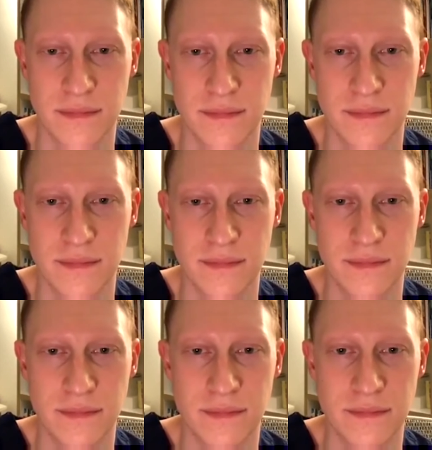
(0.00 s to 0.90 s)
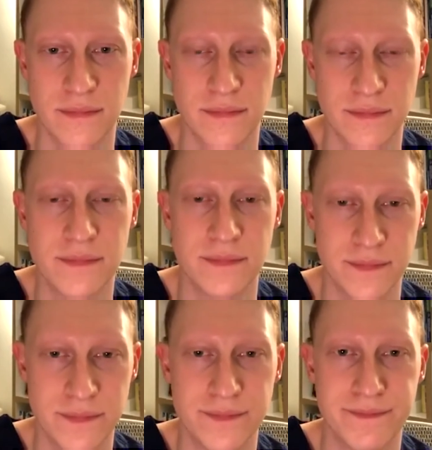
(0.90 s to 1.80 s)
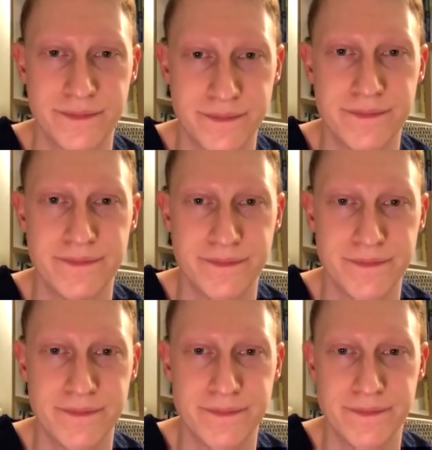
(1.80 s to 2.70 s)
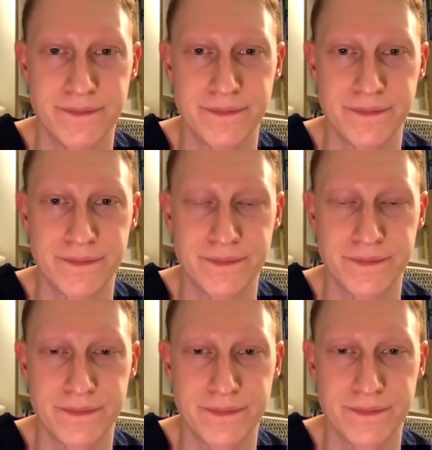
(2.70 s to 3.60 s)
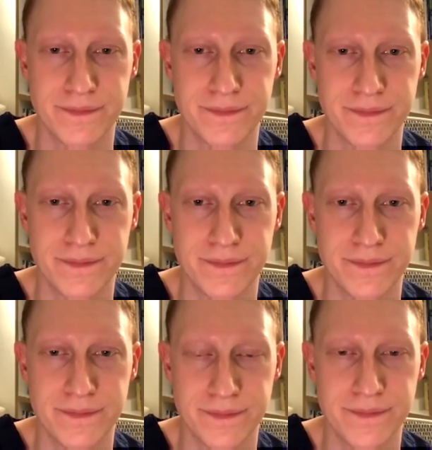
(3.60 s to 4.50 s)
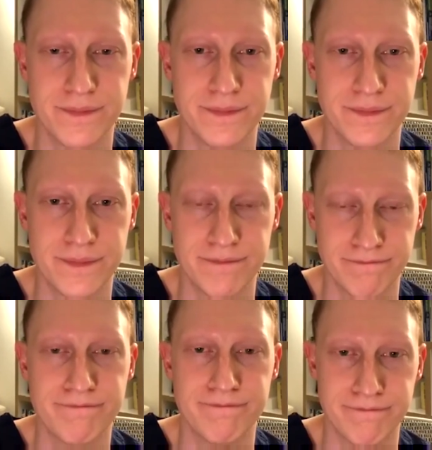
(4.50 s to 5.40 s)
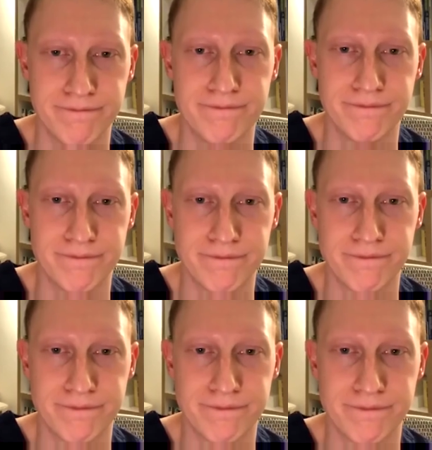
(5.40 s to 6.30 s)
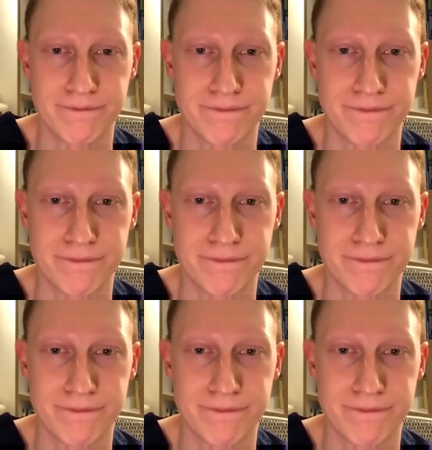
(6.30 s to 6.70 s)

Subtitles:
(silent)